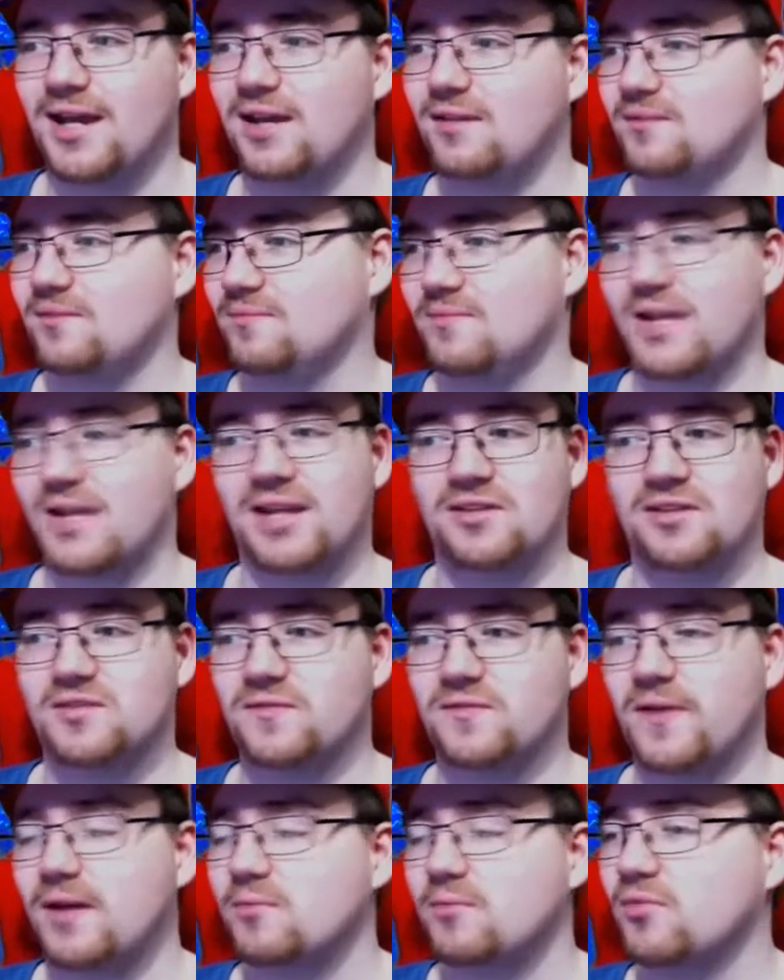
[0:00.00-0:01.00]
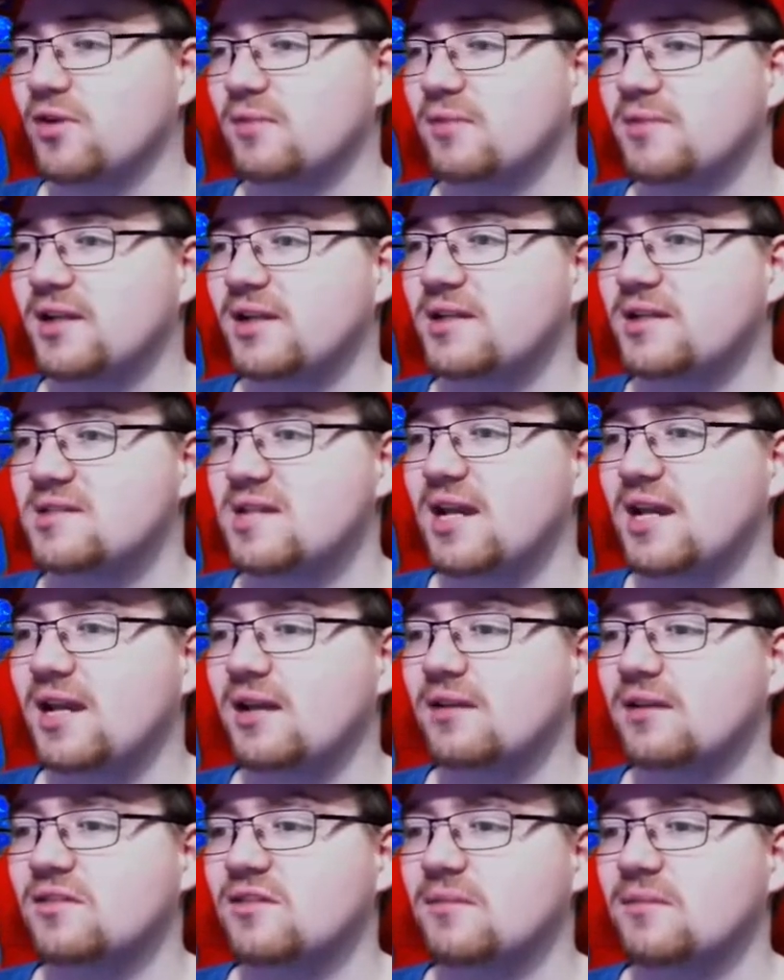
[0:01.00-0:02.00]
I hate those five piranha plants. I
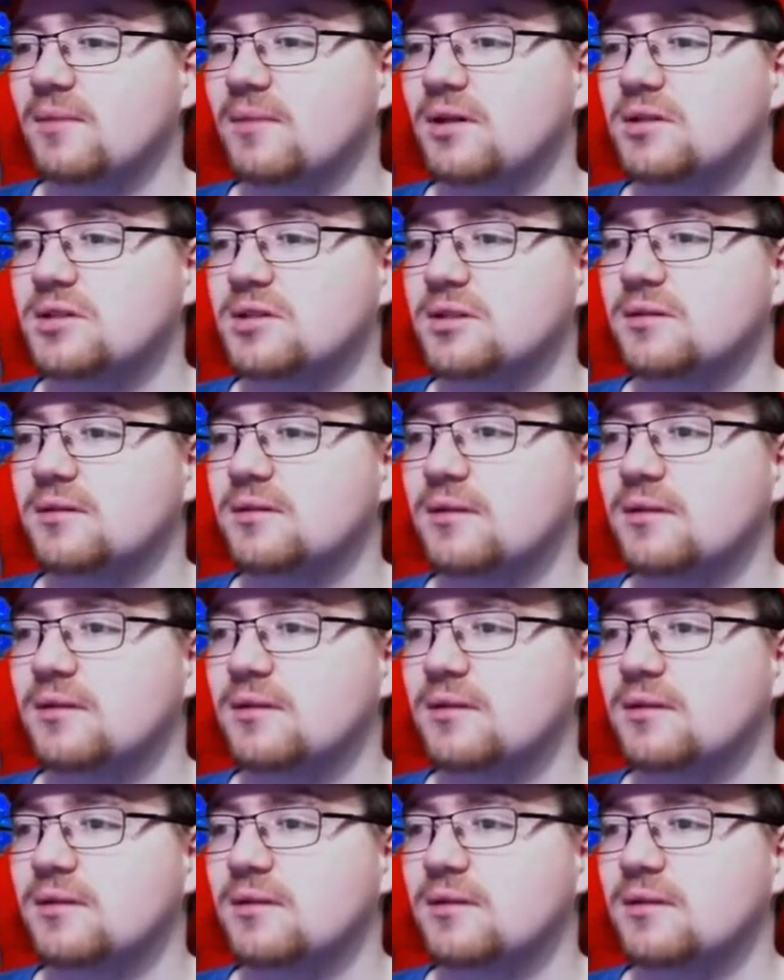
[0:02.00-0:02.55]
hate it so much.